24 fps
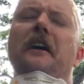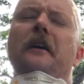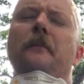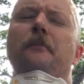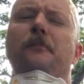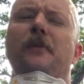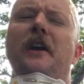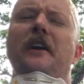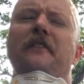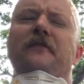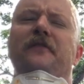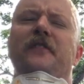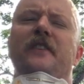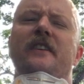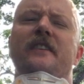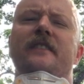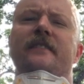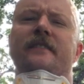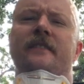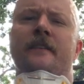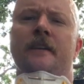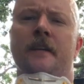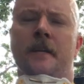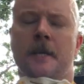Brain
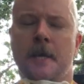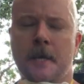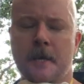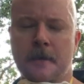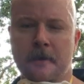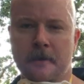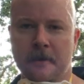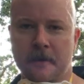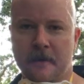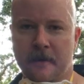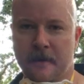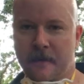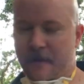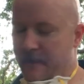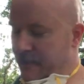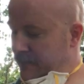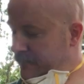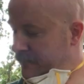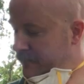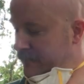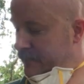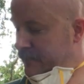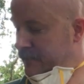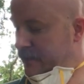freeze.
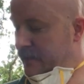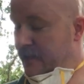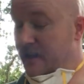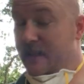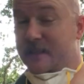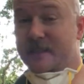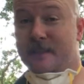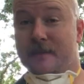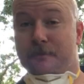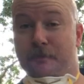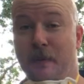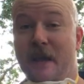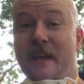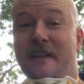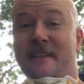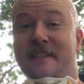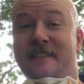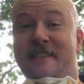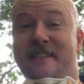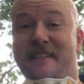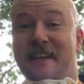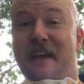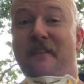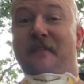It's been
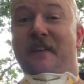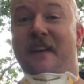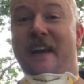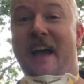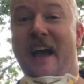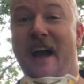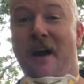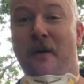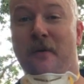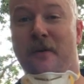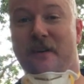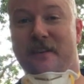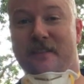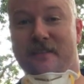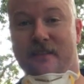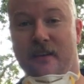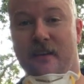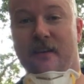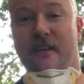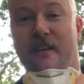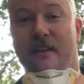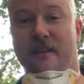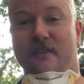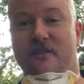7 hours
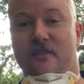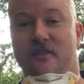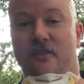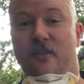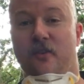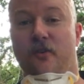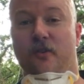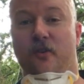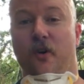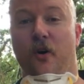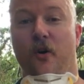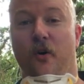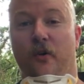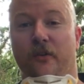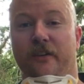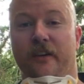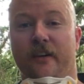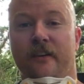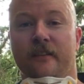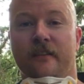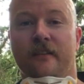and it's still cold.